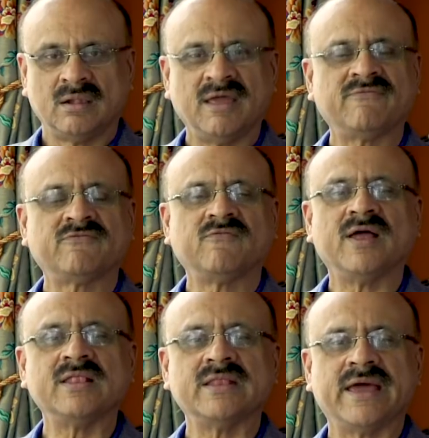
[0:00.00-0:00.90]
left
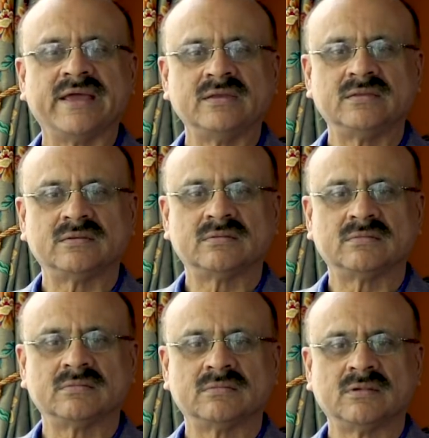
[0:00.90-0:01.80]
one night
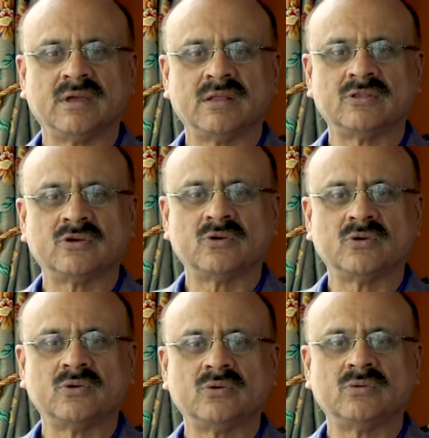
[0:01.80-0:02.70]
and
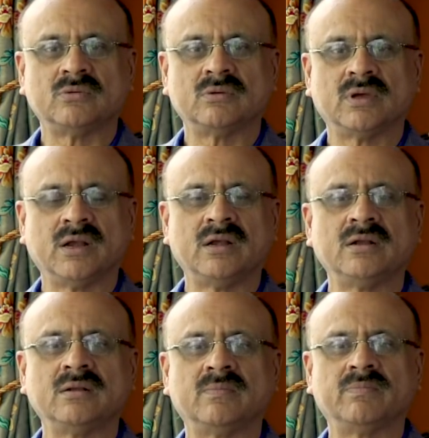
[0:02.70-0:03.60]
through
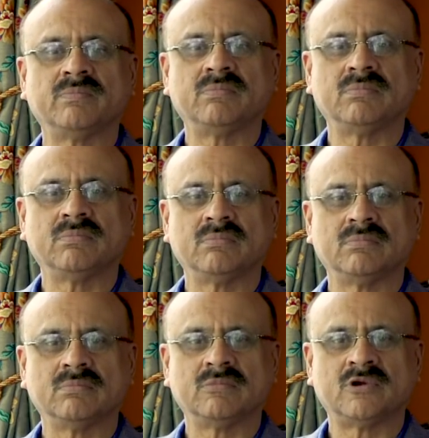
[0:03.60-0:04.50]
hidden
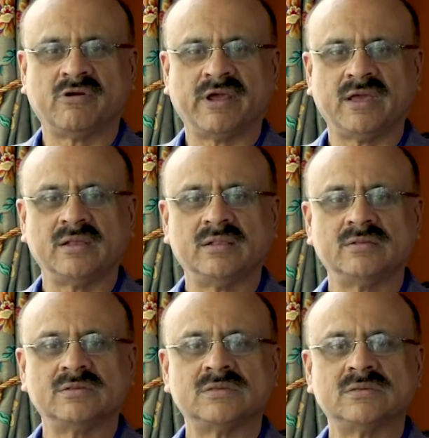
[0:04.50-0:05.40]

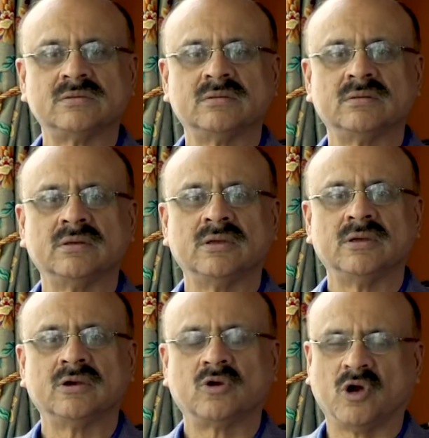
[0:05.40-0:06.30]
trails
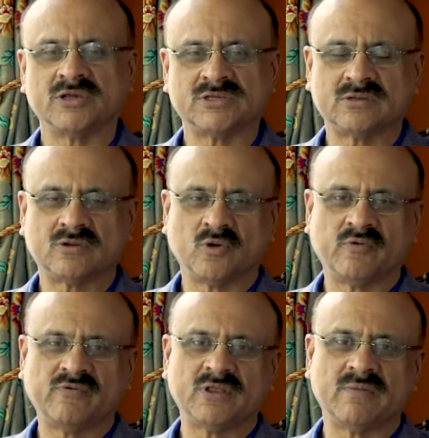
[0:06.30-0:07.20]
crossed
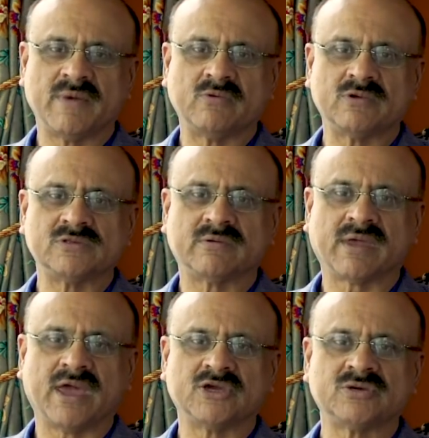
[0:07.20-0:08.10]
over the mountains
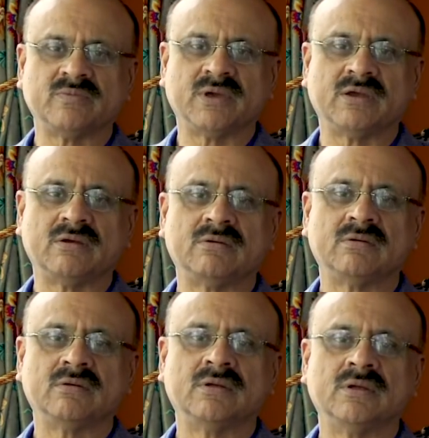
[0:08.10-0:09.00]
of Kashmir
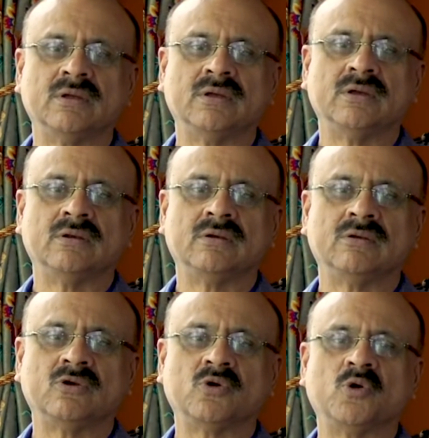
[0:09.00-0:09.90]

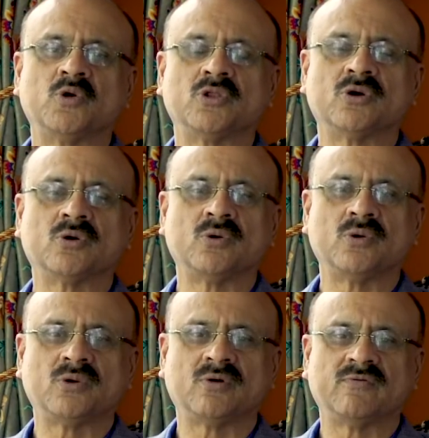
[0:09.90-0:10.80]
to go to the
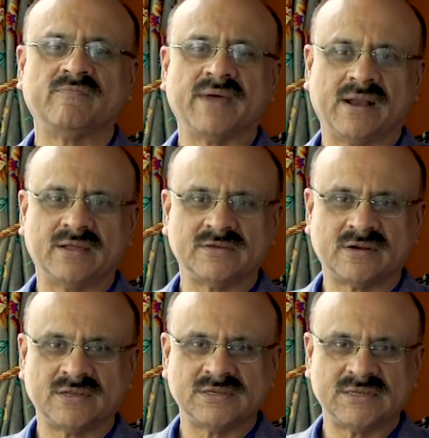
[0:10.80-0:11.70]
court of
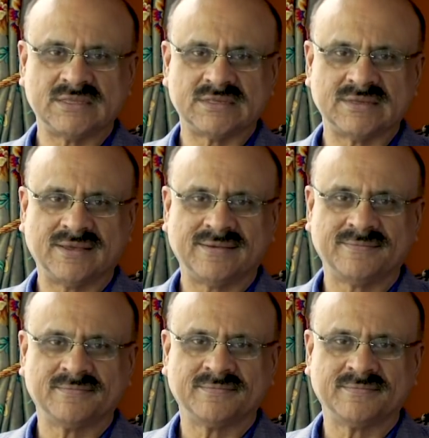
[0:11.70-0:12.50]
Maharaja Ranjit Singh.